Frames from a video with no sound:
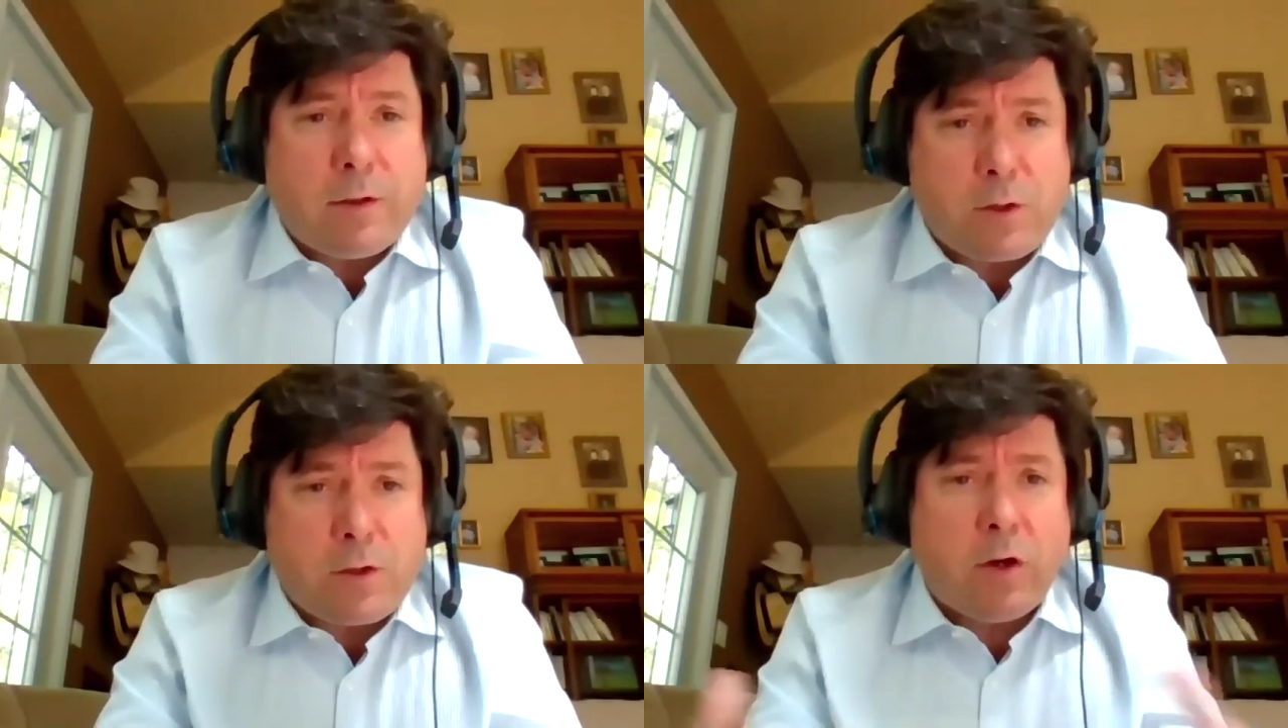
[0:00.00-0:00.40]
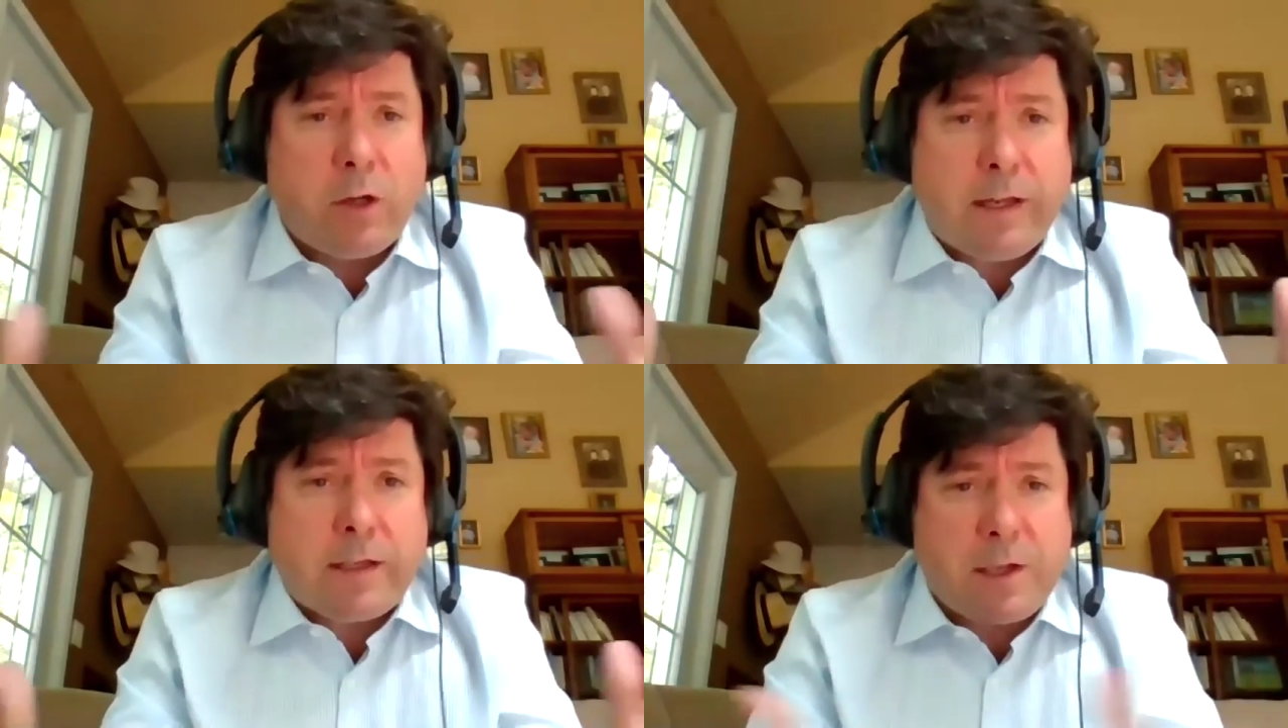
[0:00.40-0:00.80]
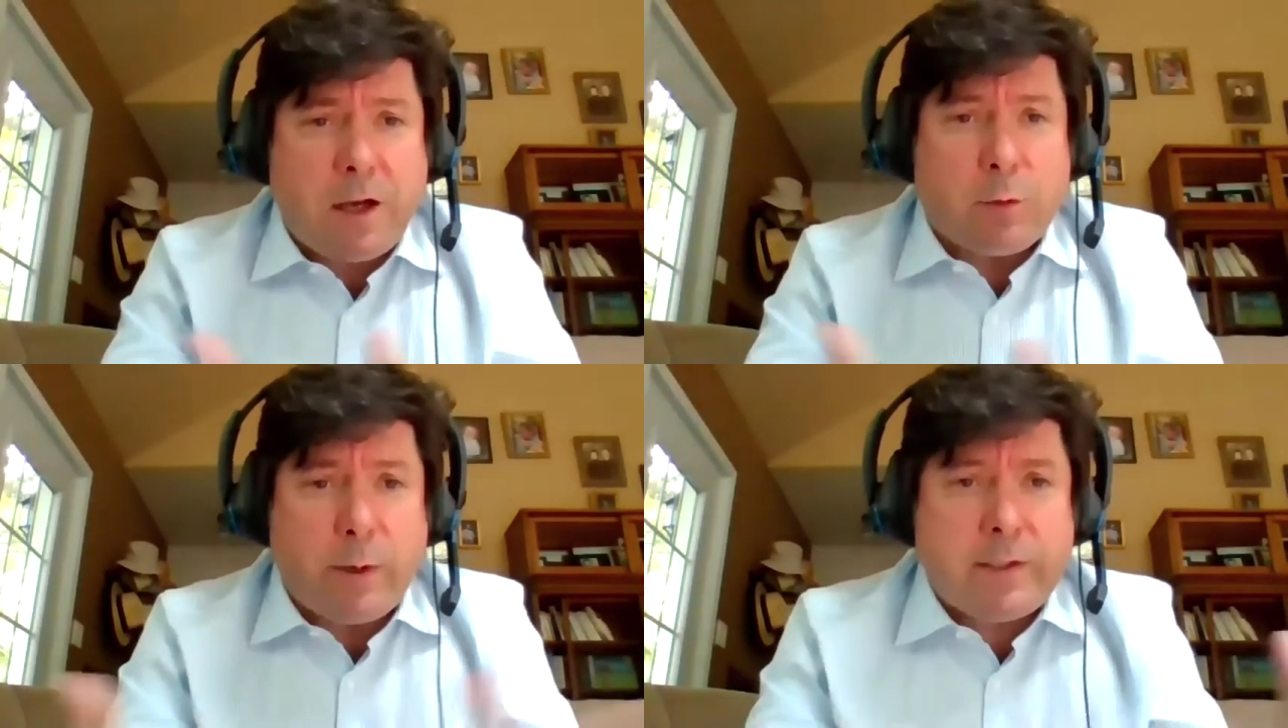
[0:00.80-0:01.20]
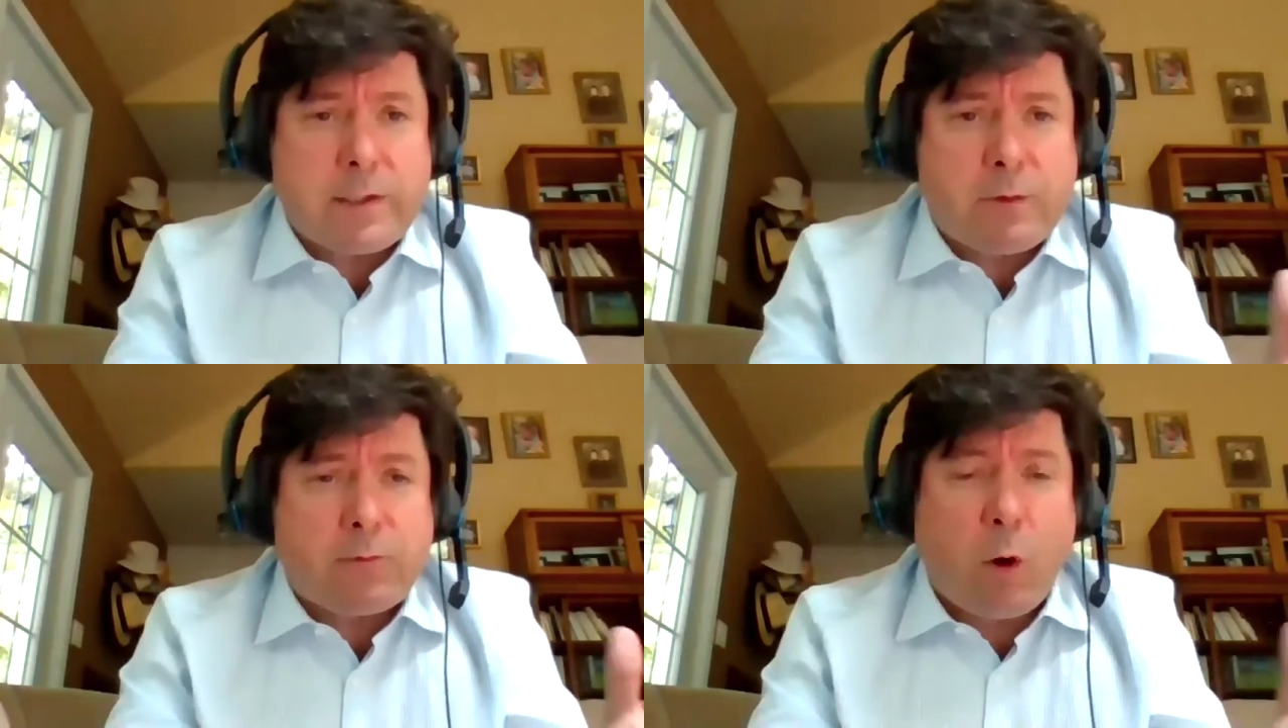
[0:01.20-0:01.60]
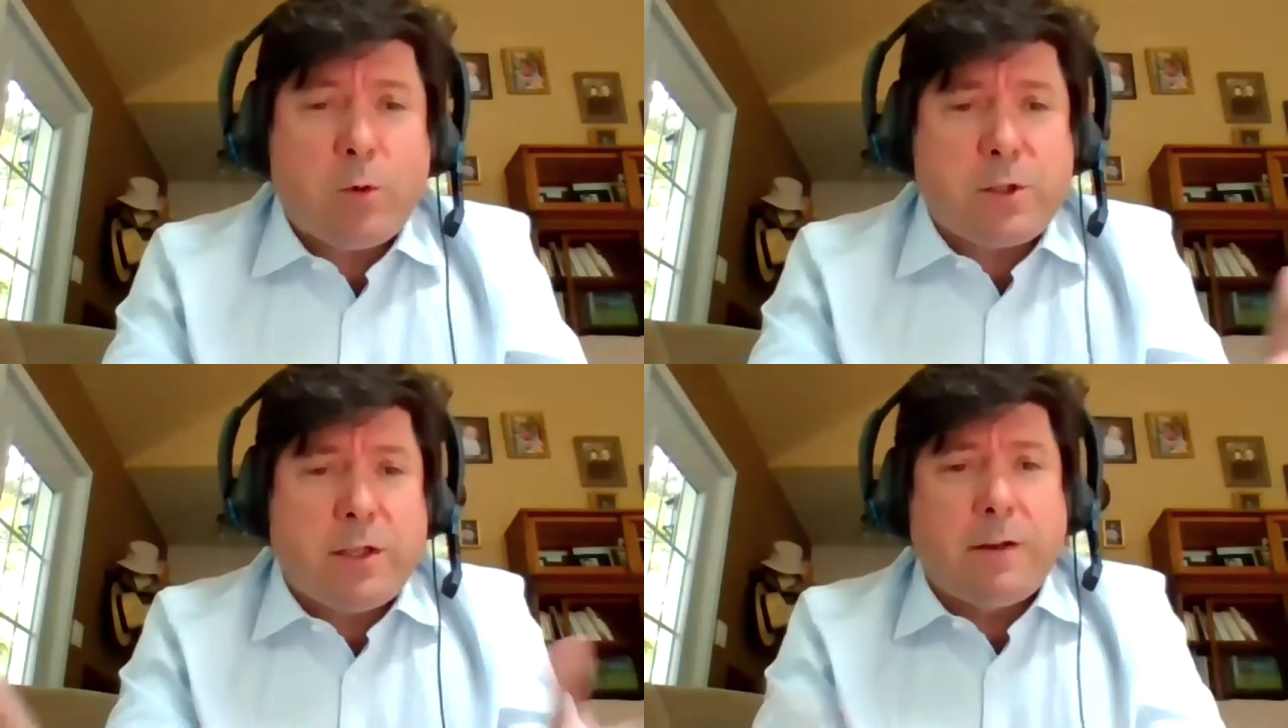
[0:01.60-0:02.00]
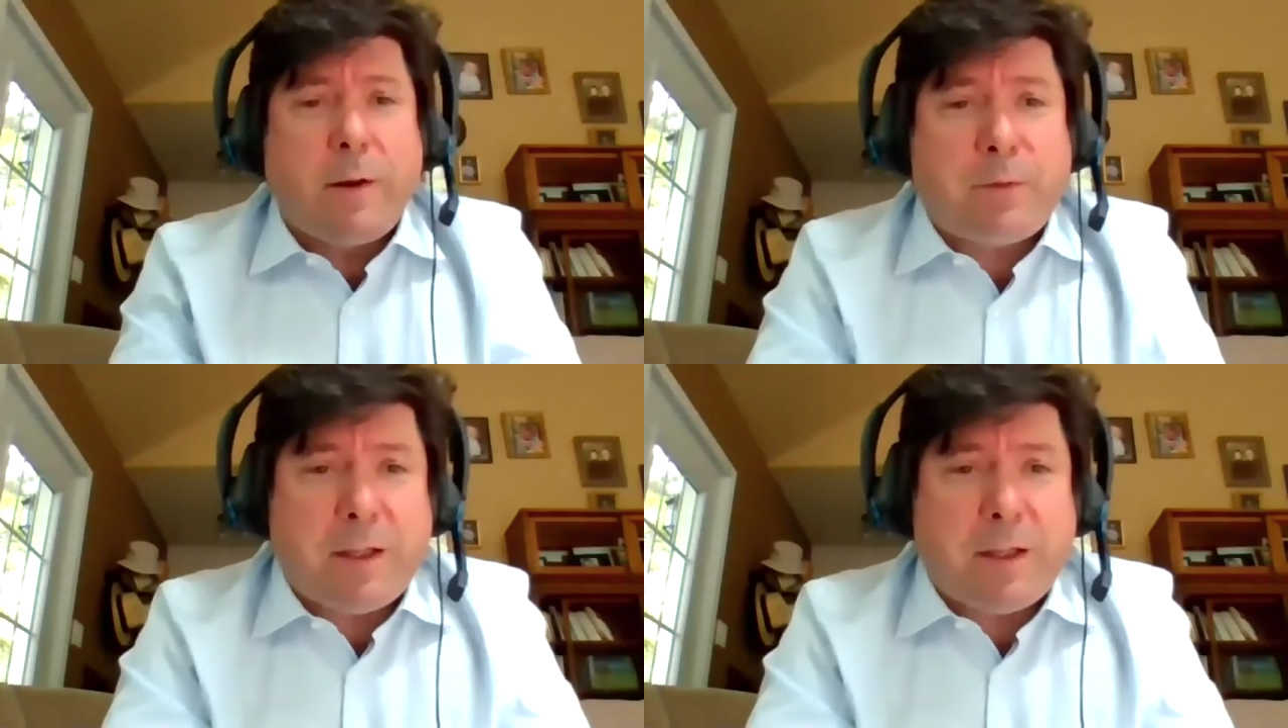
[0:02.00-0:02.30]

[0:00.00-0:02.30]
soil that's always frozen up